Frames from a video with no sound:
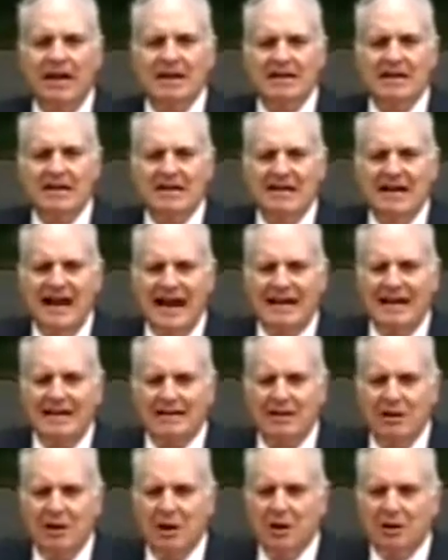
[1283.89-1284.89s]
80,
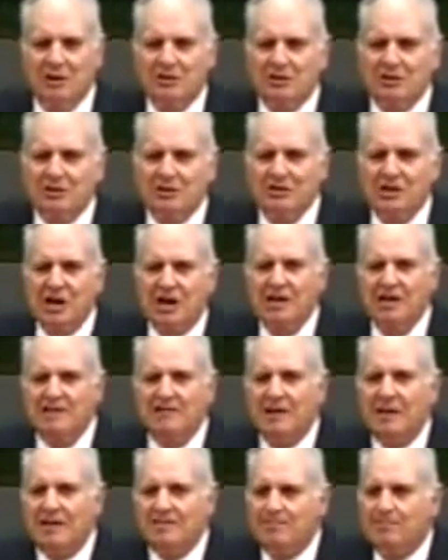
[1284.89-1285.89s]
90 years is not
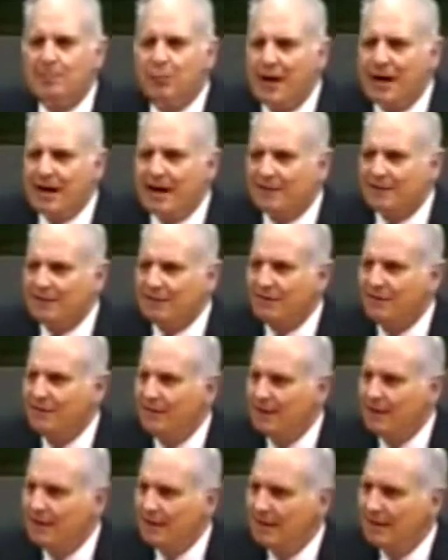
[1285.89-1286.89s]
even a
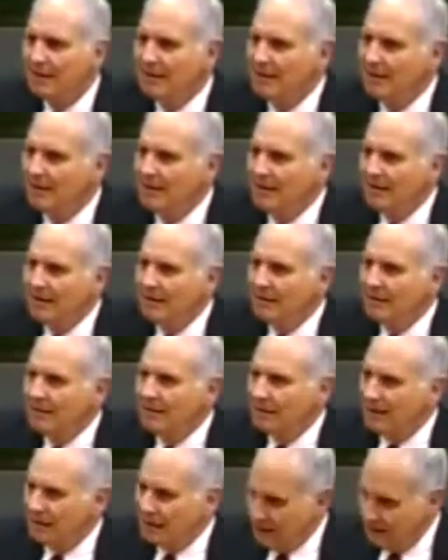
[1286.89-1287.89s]
breath
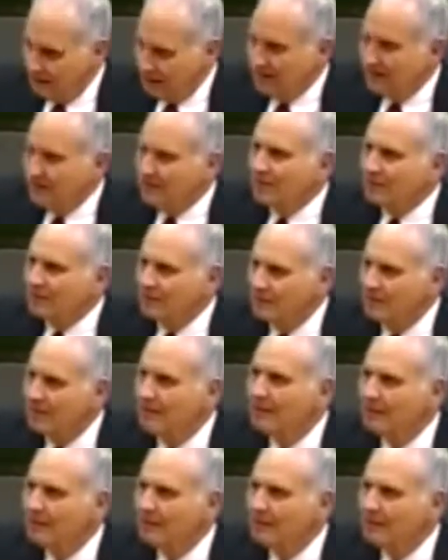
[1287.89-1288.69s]
to hell.